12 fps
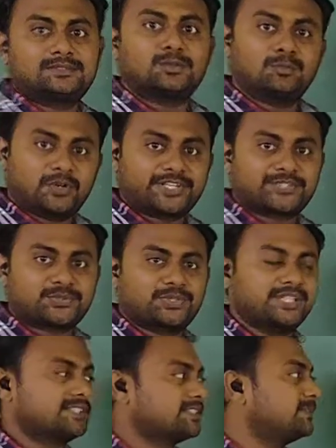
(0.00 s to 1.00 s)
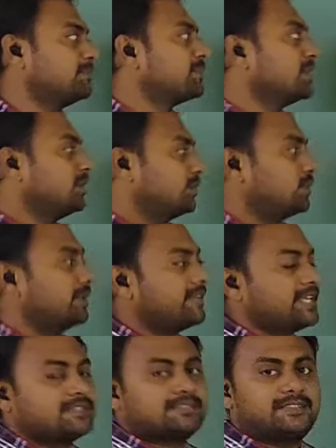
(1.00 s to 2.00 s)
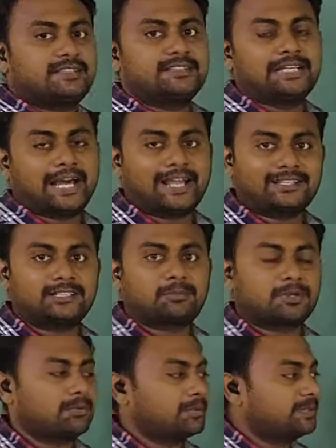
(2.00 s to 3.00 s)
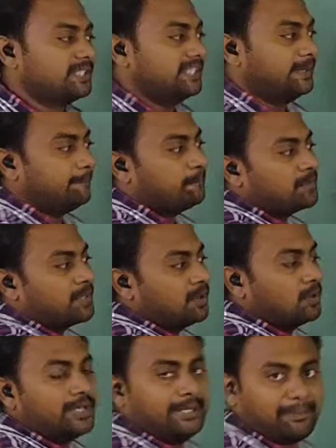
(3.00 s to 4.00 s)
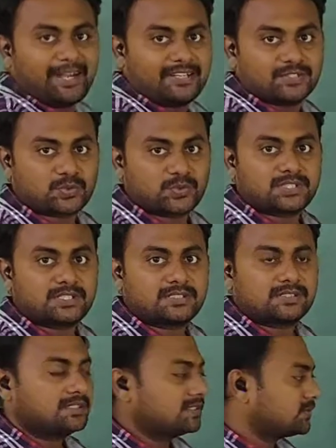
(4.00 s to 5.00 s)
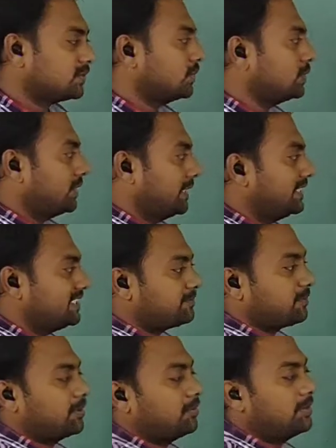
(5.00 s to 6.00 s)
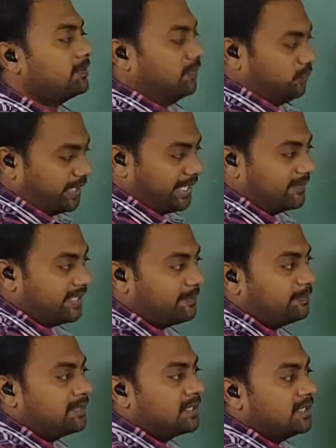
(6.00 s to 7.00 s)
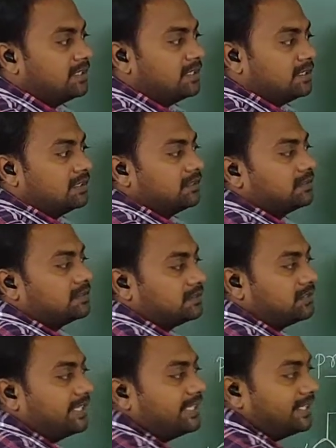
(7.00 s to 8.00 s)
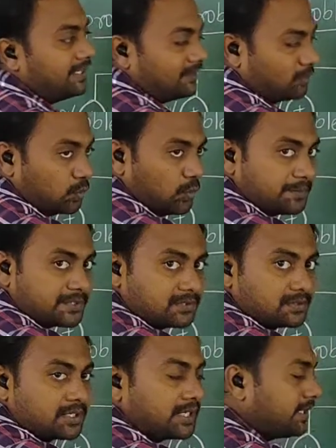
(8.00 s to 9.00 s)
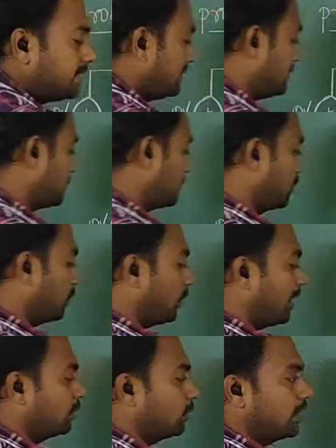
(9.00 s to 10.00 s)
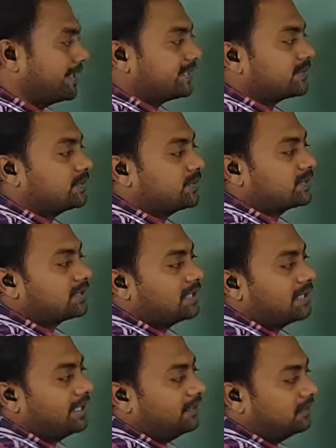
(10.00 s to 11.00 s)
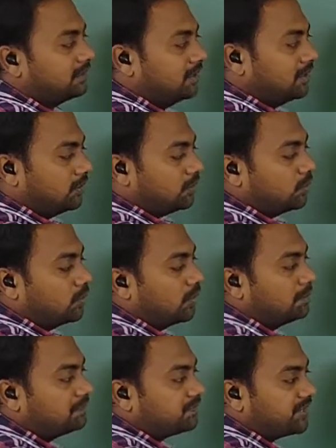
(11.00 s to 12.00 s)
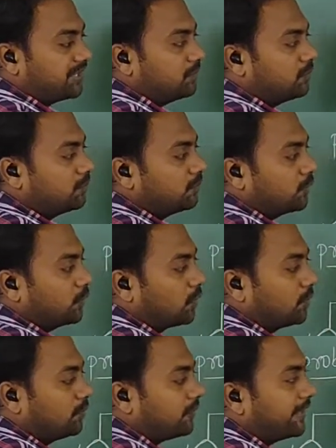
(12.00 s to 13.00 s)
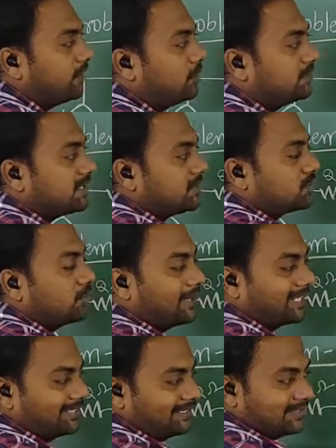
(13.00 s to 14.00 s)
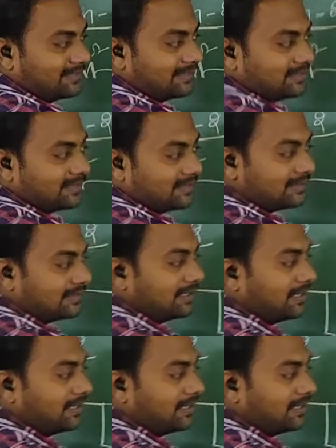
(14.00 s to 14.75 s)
Good morning, students. Today we are seeing the another problem in the dependent sources. So in this problem we have a three loops. Okay, so one voltage source and 2 ohm, 3 ohm, 4 ohm, 5 ohm, 6 ohm are the resistances,